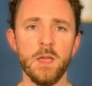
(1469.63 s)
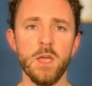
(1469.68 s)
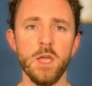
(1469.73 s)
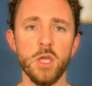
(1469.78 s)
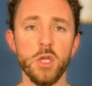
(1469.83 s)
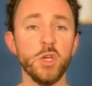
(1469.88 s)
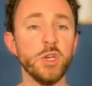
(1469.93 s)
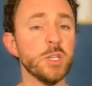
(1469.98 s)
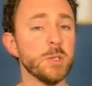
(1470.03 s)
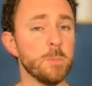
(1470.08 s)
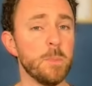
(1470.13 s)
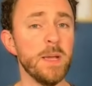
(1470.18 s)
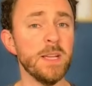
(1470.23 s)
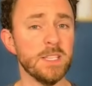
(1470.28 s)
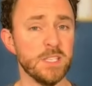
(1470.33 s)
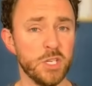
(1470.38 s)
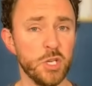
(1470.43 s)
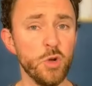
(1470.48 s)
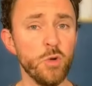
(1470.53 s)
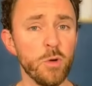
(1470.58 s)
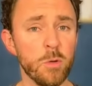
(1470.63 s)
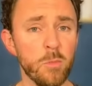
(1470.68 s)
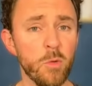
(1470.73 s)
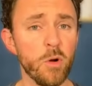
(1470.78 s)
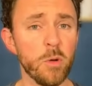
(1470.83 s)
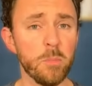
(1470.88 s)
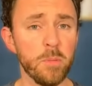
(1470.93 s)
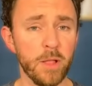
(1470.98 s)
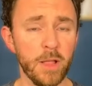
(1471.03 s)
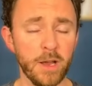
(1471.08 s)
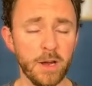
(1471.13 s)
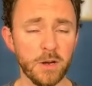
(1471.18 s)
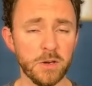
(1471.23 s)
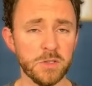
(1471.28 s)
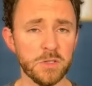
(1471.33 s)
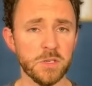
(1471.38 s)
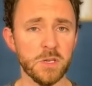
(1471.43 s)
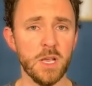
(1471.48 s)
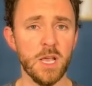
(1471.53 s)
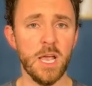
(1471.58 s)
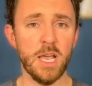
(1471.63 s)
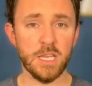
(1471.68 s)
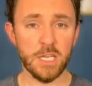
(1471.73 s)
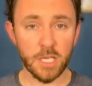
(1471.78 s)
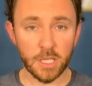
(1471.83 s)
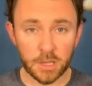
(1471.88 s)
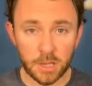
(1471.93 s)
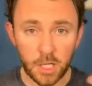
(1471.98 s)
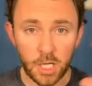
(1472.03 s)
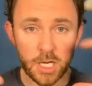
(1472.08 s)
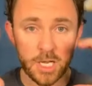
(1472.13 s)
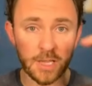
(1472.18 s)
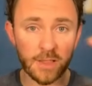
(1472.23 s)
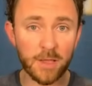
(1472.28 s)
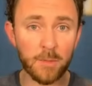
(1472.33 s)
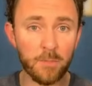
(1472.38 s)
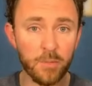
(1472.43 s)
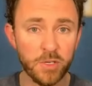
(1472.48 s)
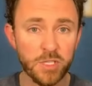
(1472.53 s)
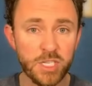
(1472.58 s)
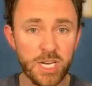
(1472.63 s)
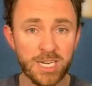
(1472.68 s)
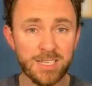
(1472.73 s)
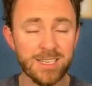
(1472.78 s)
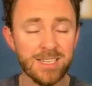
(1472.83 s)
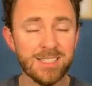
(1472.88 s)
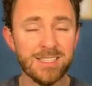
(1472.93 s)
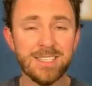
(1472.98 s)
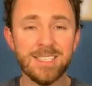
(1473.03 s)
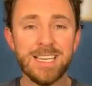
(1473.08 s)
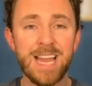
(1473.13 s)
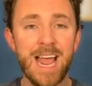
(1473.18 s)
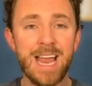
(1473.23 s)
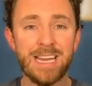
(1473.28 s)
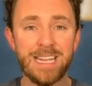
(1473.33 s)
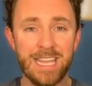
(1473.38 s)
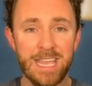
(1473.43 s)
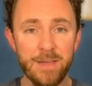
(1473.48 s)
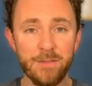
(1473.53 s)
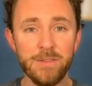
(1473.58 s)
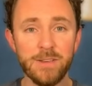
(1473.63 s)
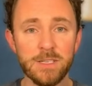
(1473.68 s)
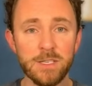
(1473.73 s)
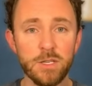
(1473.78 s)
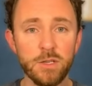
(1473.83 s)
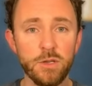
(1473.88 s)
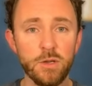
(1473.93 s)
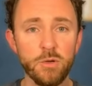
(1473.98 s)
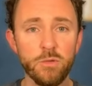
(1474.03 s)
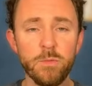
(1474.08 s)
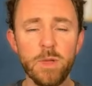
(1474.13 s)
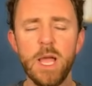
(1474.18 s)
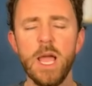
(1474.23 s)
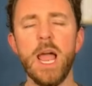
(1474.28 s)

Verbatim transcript: You just pick two or more players, you look at the projected stat given to you,